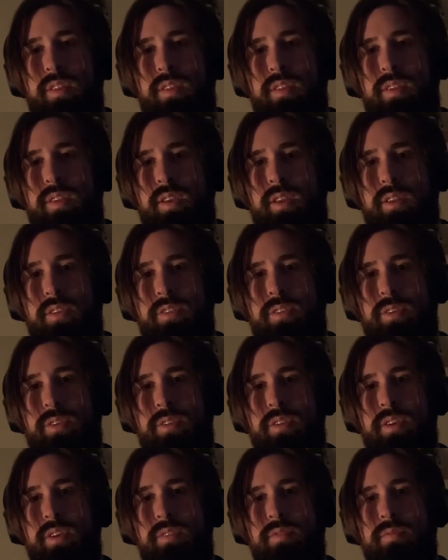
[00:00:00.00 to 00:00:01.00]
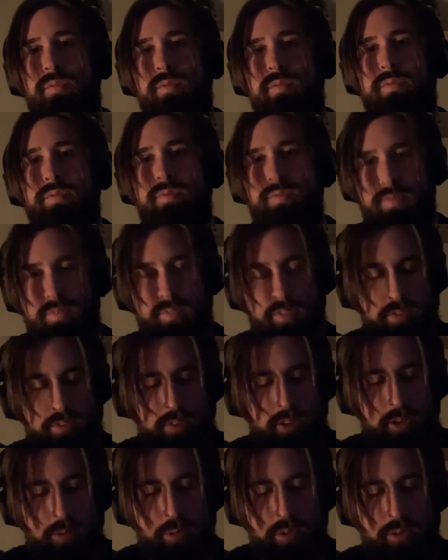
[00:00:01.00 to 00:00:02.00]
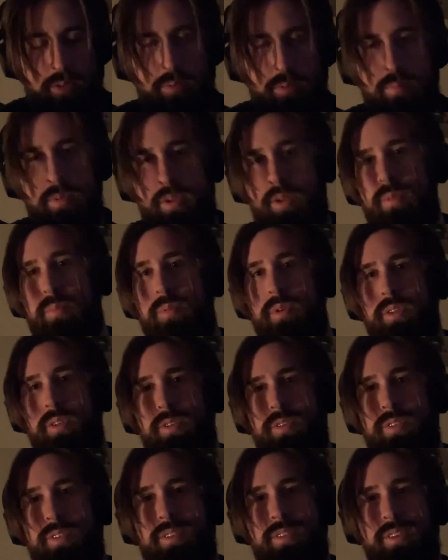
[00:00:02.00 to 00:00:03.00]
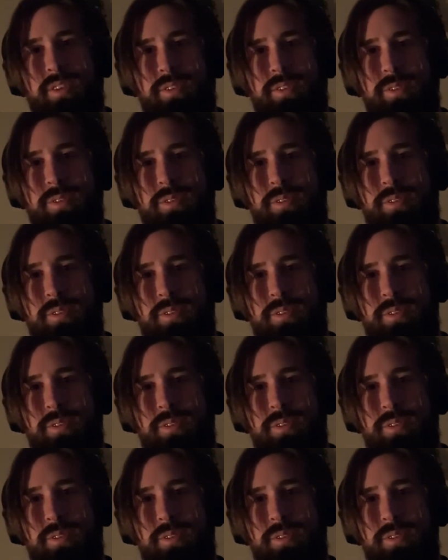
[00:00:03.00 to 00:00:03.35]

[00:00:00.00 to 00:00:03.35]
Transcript: And until then, stay well, my brothers and sisters.